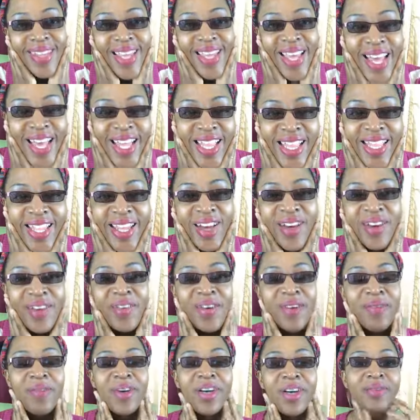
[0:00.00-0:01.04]

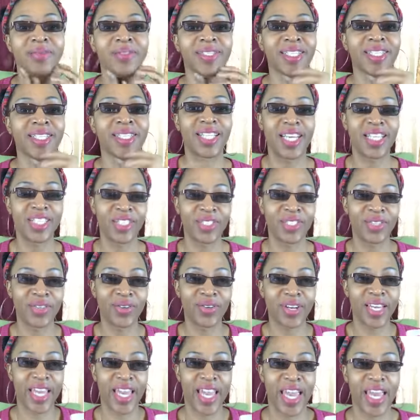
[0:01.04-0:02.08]
Hello and welcome to
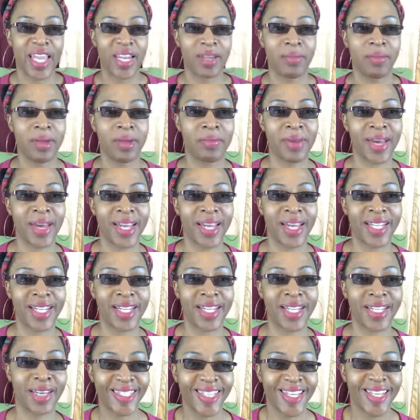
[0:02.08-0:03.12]
Lakeshore Academy. My name
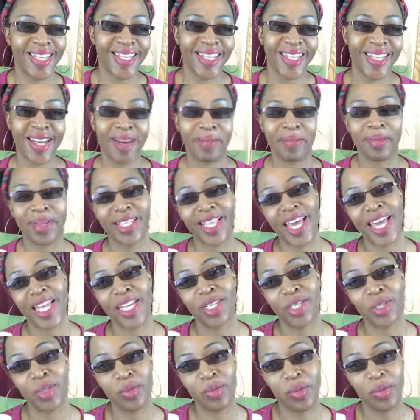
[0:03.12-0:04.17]
is Tina and I'm glad
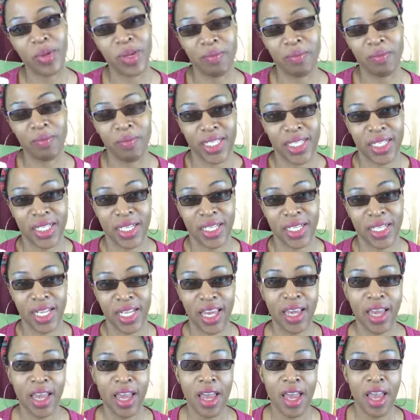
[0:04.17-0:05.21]
that you're with me today.